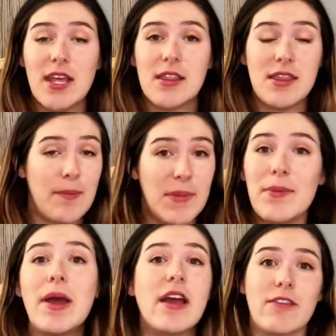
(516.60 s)
that me
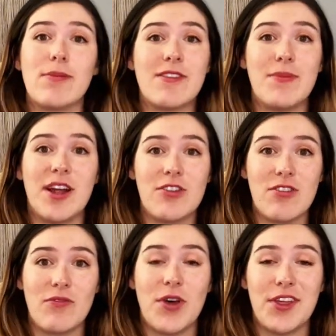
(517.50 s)
and my husband's marriage
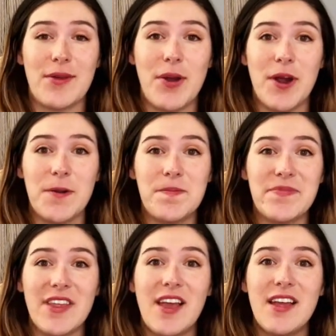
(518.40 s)
is falling apart.
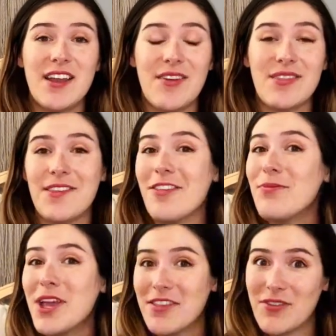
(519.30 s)
Now, this is
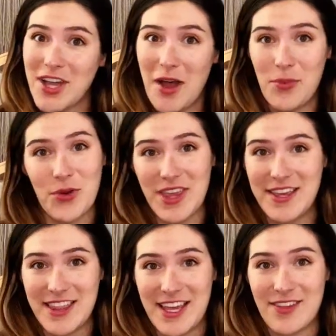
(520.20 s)
because of a couple
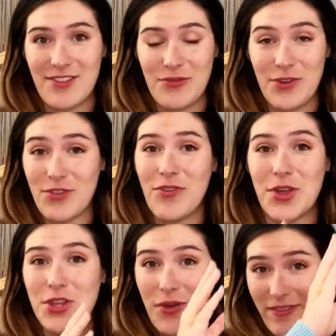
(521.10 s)
key things. First of
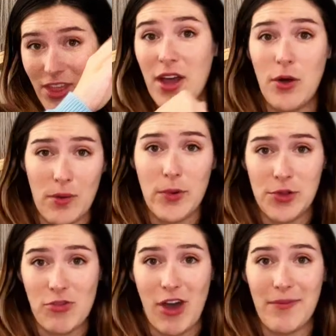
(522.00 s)
all, you have the
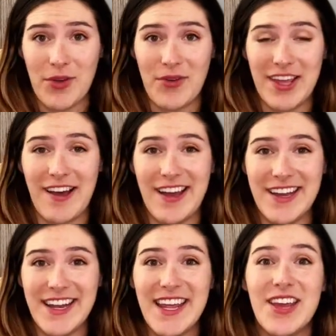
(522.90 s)
hormone drop going
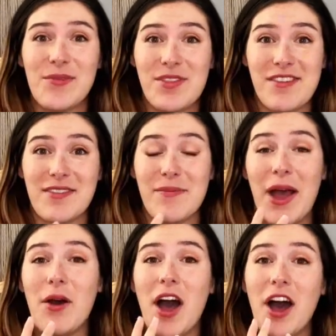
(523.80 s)
on, which is
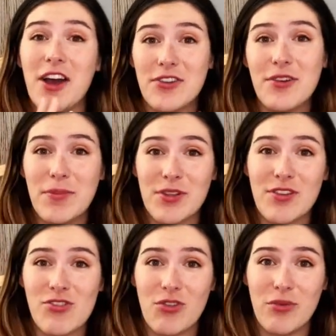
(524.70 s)
about 100 birth
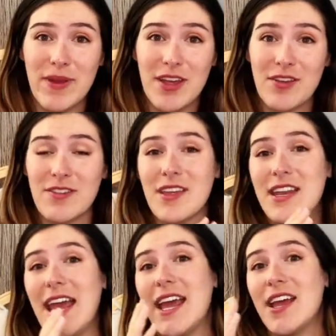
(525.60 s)
control pills a
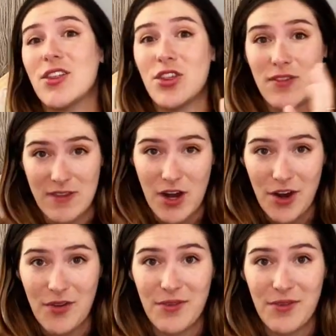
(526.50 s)
day to 0.